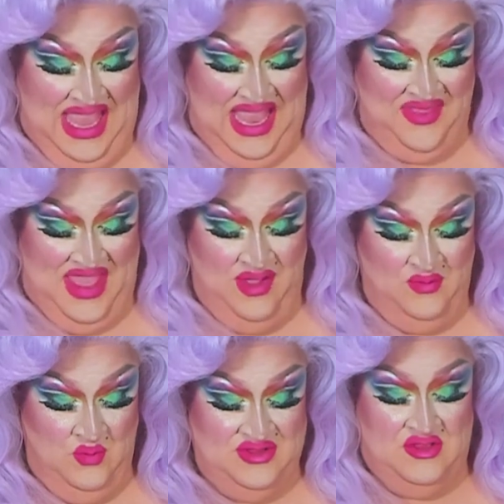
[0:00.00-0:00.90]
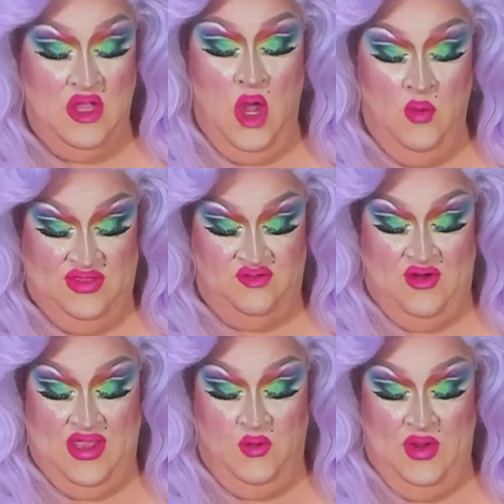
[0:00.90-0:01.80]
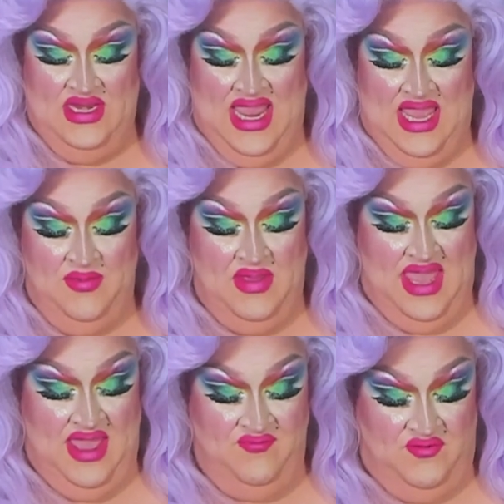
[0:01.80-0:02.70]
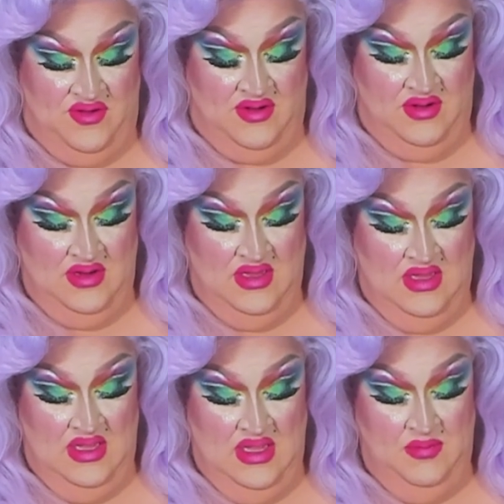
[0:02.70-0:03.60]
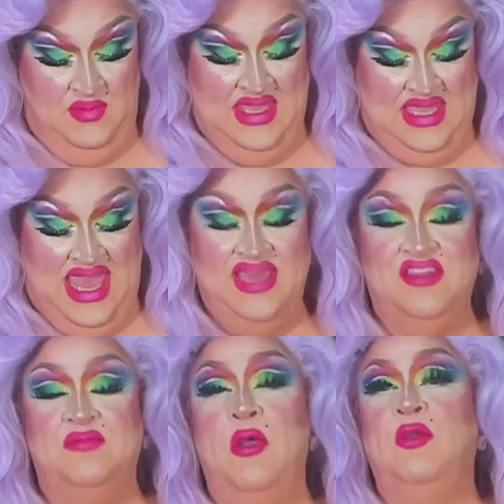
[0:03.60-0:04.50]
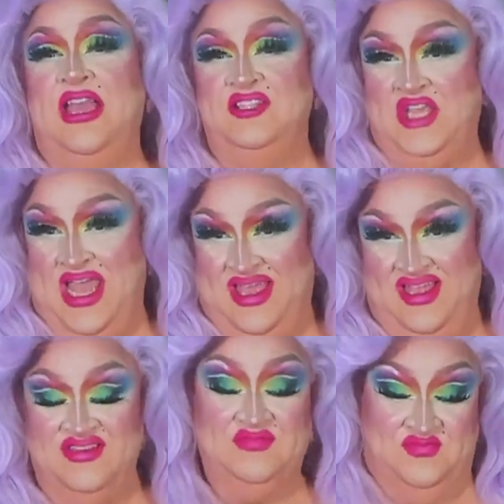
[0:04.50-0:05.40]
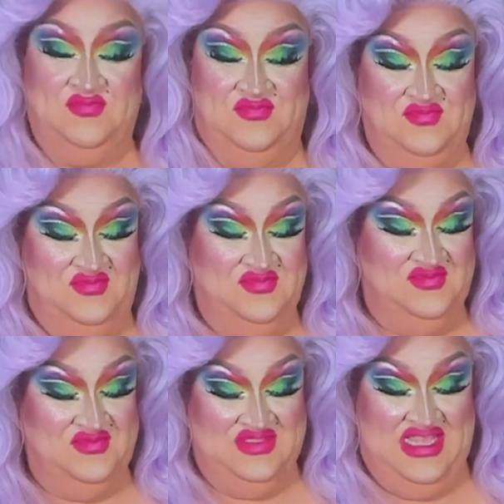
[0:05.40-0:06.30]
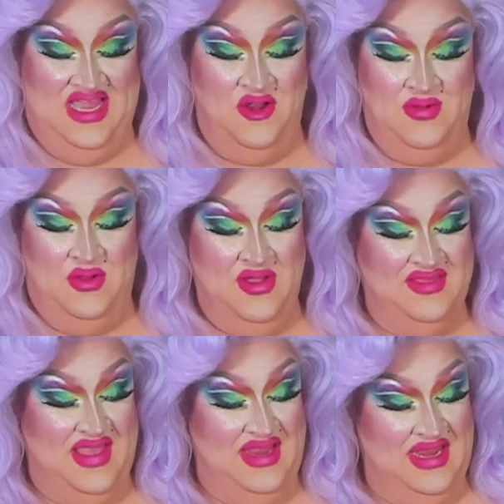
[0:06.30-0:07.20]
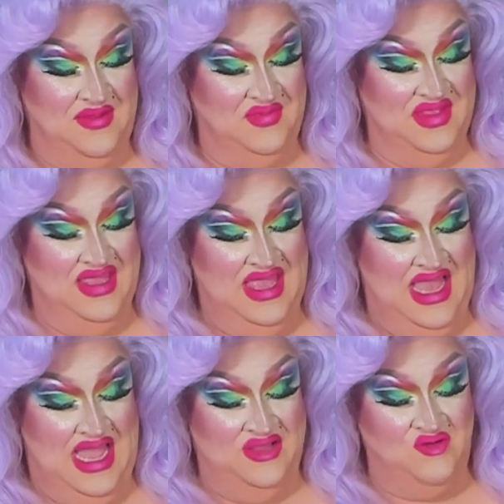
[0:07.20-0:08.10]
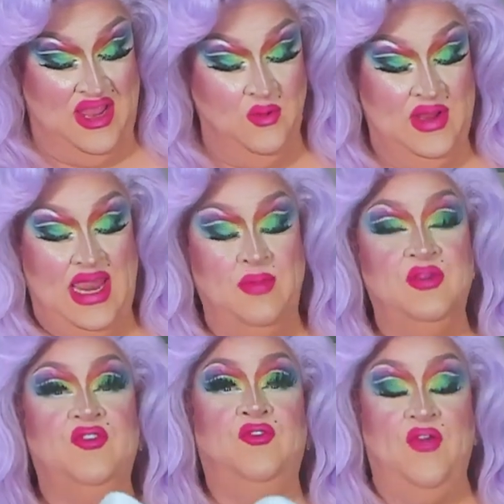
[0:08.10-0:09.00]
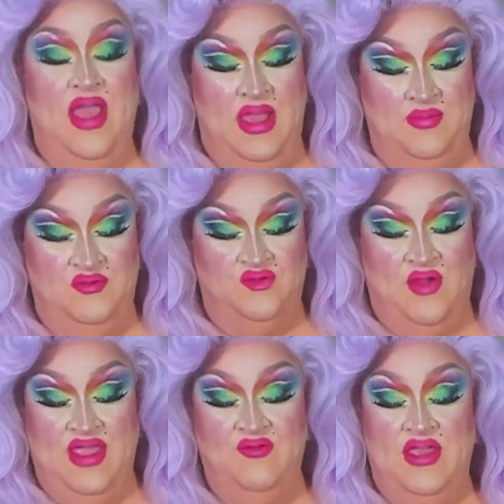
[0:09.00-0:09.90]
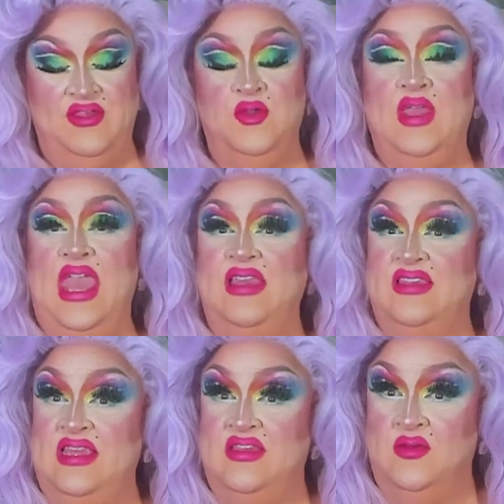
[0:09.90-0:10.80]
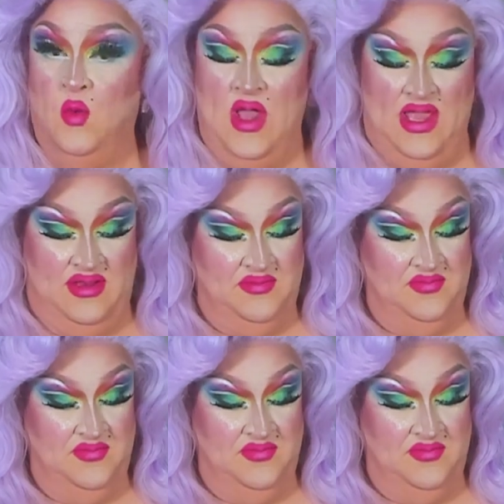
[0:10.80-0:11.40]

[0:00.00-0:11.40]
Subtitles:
And that was no one's drag queen name ever. PK Smoking Jacket. Yeah, nobody wants that name. Drag queen names from Drag Race UK Season 1.